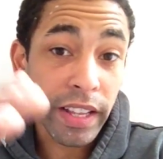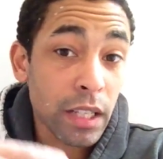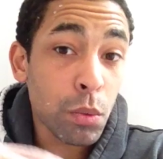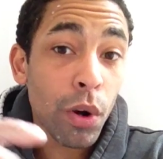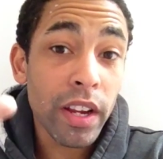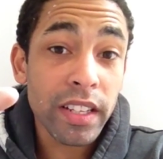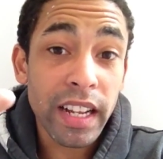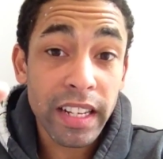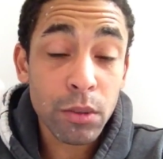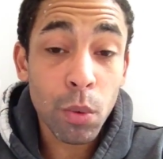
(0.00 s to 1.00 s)
That's why
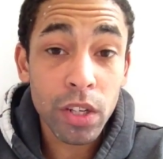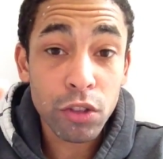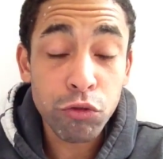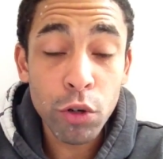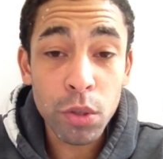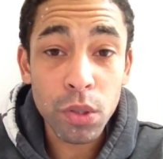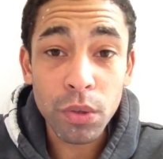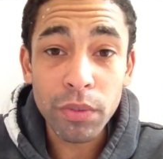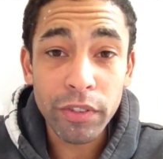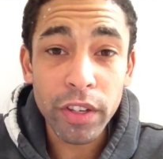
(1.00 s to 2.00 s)
it's crucial
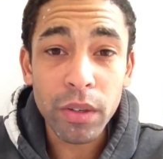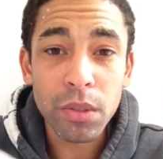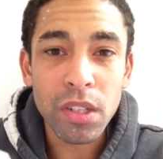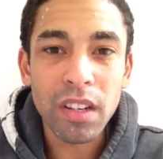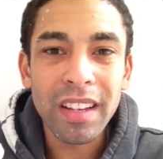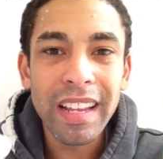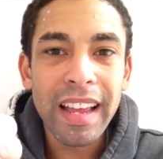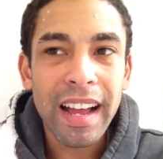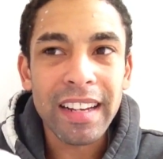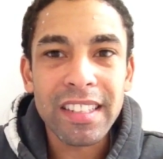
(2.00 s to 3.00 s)
for you to
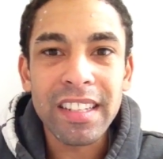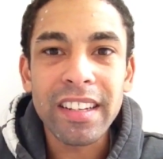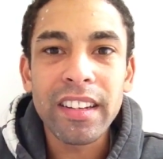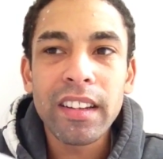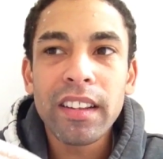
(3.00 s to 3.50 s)
actually